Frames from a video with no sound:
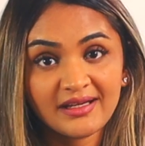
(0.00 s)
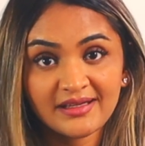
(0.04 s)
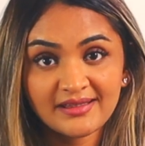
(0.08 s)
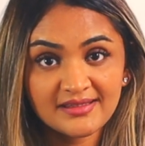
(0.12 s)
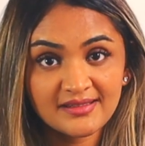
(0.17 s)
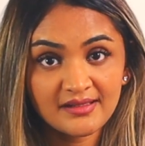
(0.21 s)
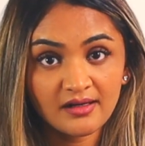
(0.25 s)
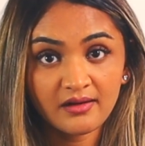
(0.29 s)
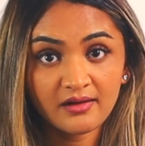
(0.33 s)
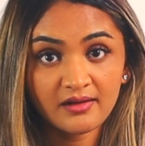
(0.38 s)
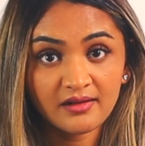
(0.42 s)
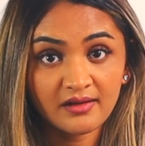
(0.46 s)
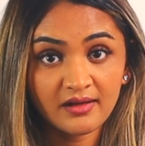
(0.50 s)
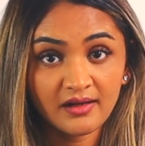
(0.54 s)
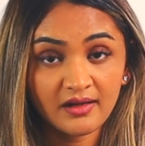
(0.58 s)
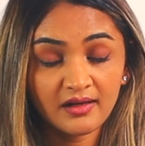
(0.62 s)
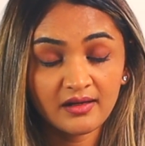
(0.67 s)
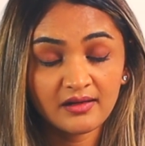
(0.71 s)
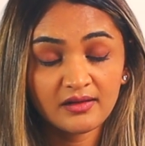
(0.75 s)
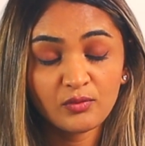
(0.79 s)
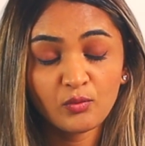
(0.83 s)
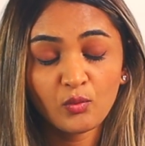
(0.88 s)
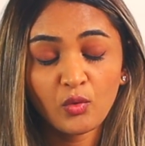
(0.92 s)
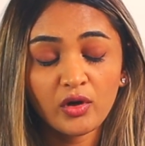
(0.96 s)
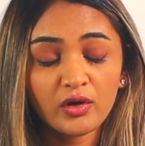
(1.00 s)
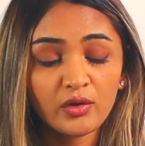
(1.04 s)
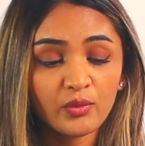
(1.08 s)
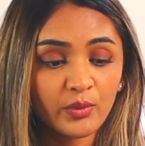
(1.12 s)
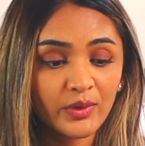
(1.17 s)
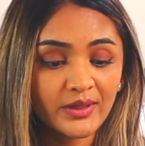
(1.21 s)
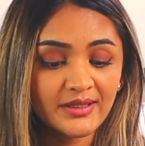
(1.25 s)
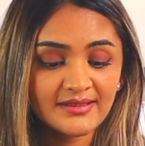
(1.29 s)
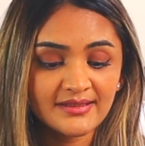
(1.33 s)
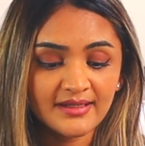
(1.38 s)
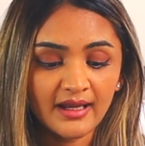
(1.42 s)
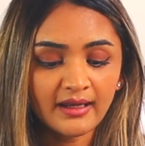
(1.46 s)
had started and I didn't want to
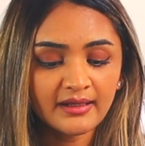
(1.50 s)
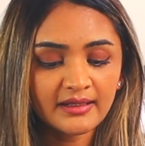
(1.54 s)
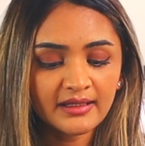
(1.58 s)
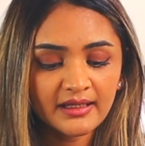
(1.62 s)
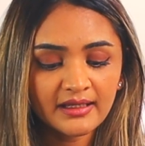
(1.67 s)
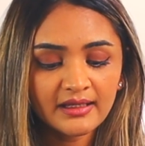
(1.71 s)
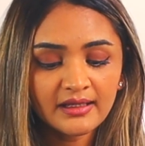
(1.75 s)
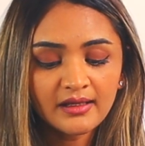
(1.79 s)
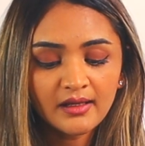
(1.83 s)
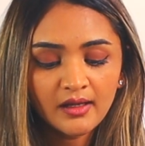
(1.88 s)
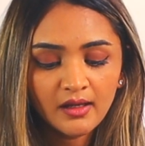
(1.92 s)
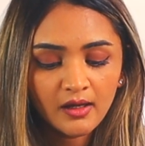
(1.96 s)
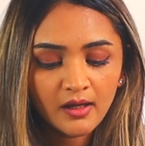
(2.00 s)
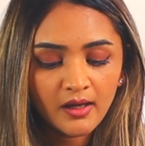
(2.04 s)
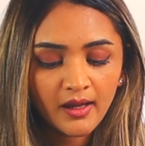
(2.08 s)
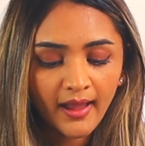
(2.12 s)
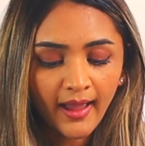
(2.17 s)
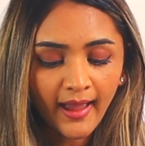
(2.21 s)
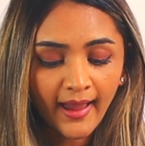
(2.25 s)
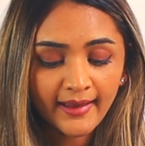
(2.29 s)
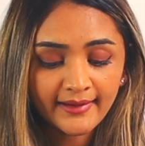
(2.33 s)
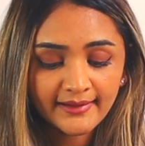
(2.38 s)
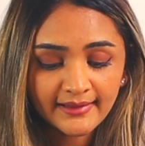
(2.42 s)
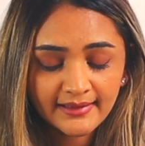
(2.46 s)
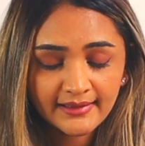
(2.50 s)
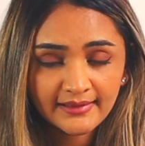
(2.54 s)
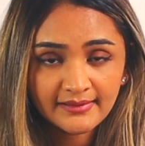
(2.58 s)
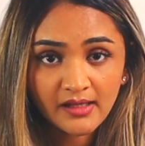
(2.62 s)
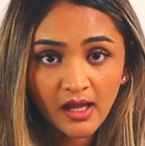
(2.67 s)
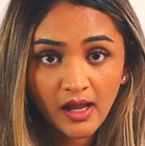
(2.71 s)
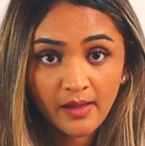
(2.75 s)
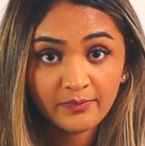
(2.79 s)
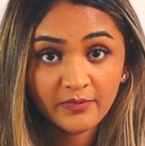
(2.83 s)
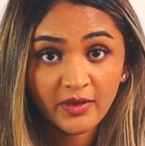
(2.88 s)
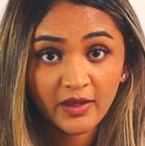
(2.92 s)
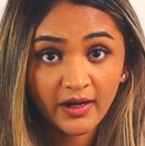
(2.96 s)
waste any
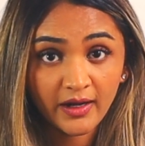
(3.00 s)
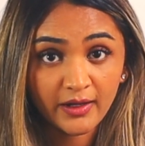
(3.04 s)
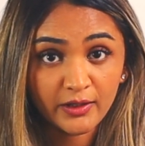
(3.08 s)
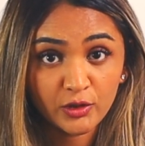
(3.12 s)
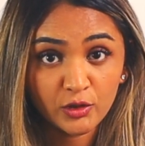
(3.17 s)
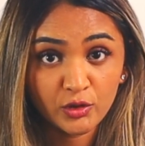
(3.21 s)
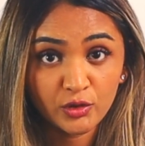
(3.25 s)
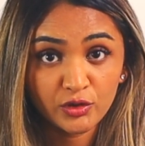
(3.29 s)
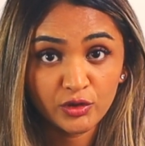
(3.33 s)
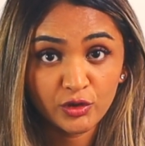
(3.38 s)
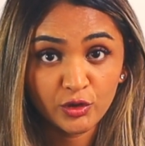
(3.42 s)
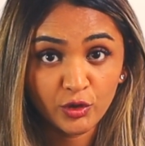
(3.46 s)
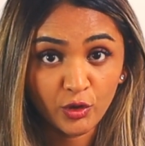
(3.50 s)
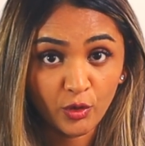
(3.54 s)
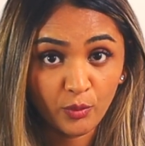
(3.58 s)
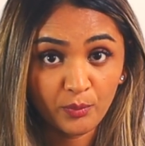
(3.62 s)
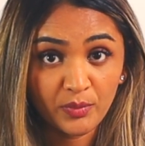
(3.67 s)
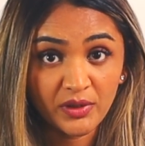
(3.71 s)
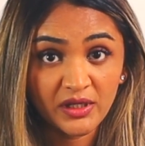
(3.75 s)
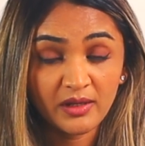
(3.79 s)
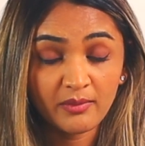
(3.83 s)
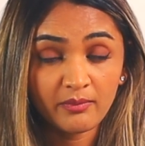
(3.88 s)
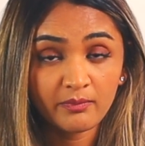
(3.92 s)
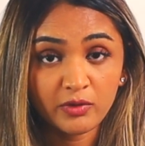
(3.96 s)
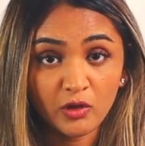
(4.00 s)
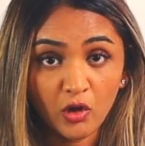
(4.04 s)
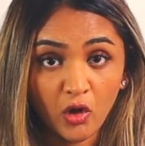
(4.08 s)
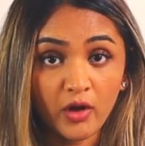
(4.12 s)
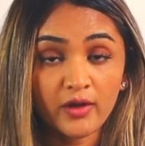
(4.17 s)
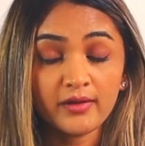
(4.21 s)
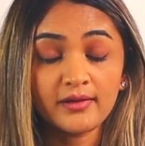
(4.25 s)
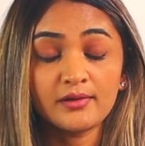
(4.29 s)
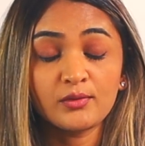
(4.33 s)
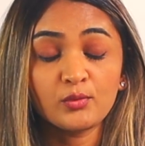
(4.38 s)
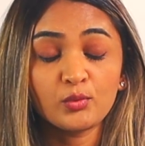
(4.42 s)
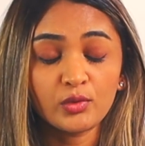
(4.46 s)
time that I could be
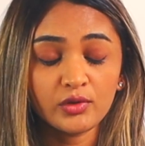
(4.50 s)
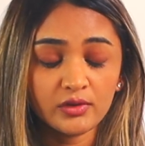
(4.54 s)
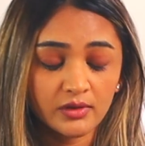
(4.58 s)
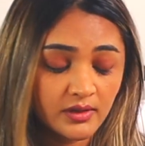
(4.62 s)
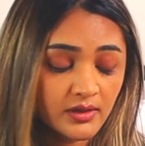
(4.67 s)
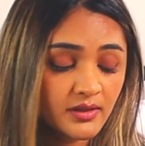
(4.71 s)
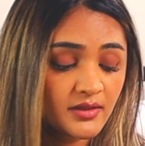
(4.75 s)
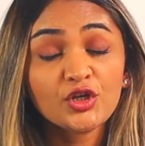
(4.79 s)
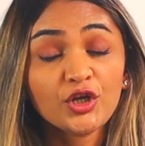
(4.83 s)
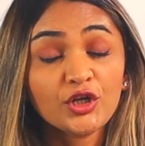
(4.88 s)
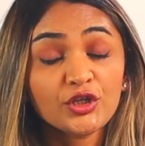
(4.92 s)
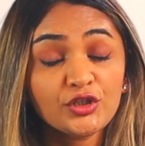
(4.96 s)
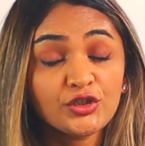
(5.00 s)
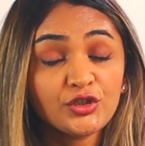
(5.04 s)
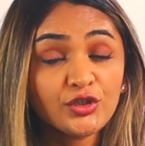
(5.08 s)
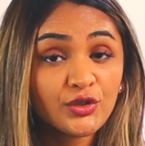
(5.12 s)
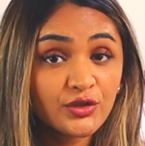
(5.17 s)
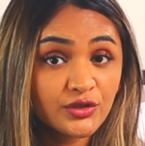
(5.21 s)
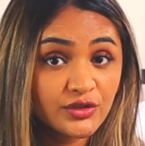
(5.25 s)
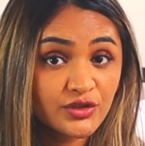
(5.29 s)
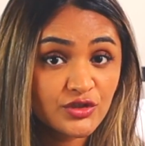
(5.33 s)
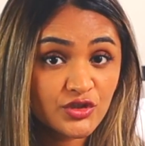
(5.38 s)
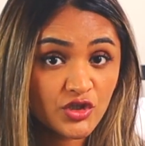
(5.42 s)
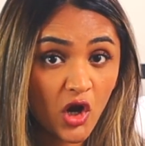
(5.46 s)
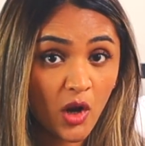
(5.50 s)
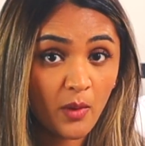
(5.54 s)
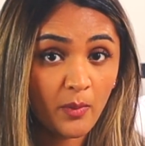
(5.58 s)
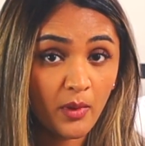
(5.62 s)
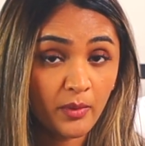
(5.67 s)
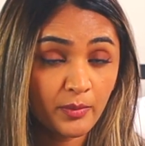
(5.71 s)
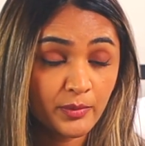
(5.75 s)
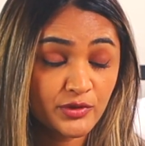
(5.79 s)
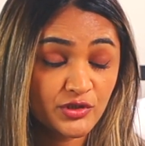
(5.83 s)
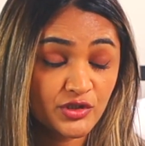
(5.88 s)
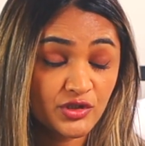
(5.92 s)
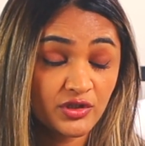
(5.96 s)
employed and work, I took the job
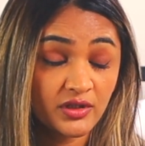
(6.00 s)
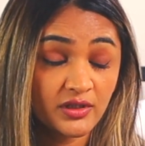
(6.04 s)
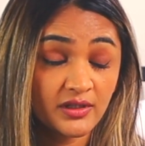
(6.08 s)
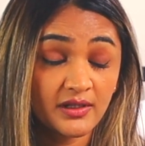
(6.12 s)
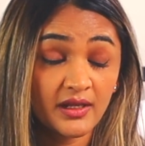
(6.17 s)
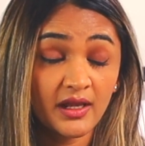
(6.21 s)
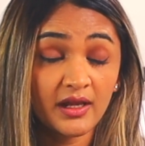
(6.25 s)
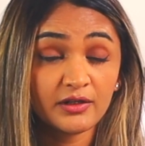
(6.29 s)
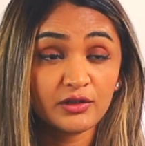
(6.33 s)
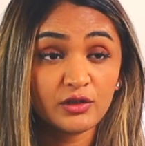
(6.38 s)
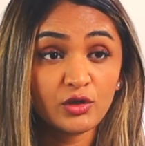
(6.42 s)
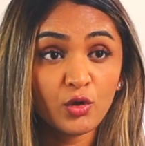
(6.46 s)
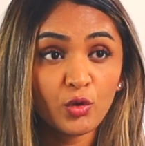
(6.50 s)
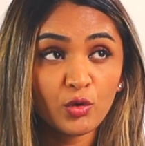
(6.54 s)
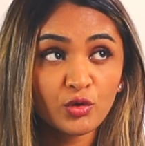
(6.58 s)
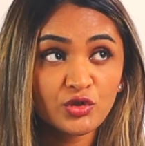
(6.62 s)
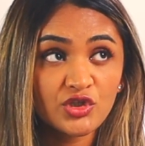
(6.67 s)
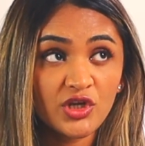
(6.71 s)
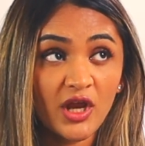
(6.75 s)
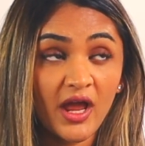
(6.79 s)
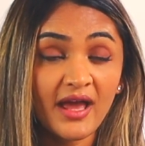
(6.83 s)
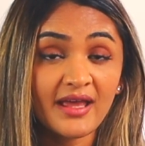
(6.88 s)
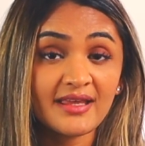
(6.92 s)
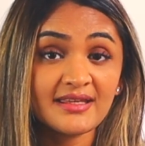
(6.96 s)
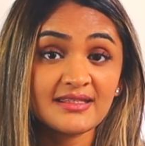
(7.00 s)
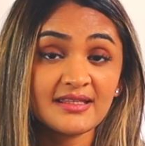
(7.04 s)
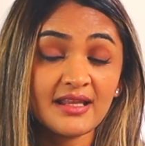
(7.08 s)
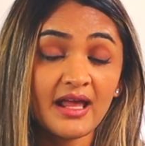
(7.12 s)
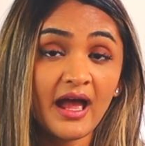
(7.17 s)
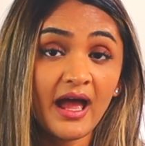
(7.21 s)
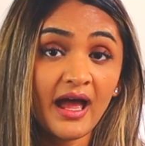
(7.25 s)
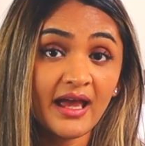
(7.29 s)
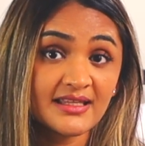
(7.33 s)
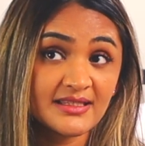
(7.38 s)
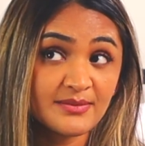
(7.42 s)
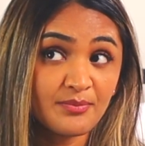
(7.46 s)
opportunity at Coach
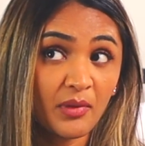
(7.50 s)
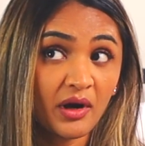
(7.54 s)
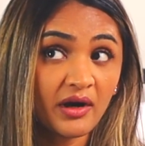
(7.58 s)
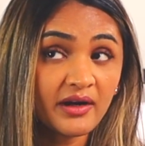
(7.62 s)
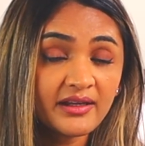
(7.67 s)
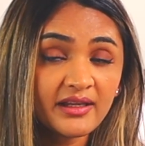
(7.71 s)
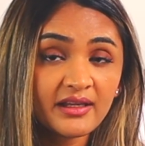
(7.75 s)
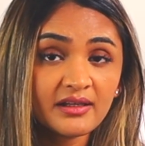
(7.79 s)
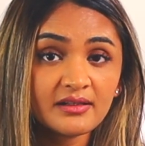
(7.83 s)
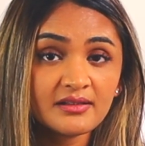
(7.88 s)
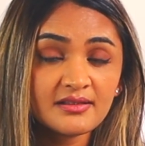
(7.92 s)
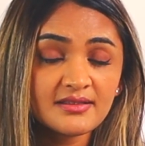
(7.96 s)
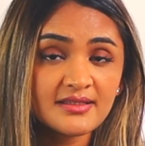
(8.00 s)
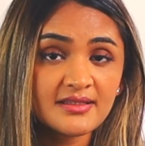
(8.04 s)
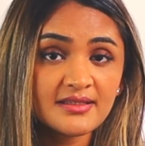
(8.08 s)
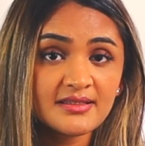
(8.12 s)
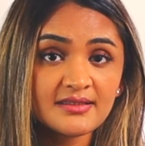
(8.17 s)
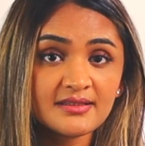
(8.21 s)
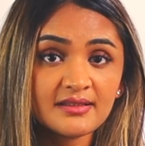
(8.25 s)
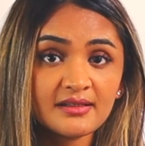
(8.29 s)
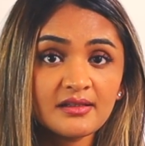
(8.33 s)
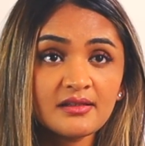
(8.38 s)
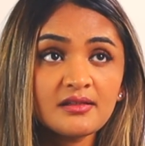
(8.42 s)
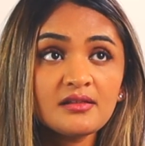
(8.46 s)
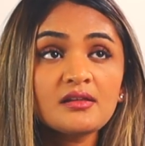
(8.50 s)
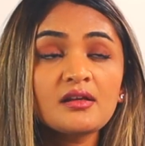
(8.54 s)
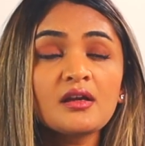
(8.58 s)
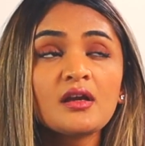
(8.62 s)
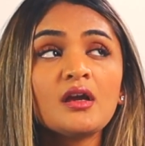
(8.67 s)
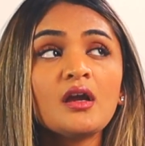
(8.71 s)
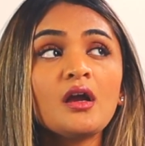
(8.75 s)
as market assistant.